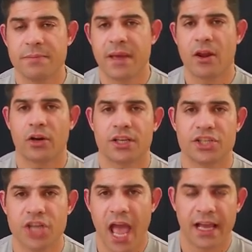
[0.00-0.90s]
we
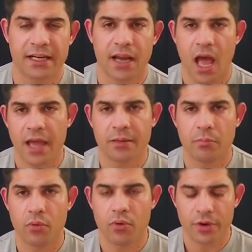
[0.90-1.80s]
c-bet on a jack
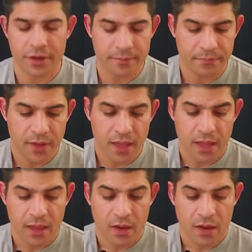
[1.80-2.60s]
9 board.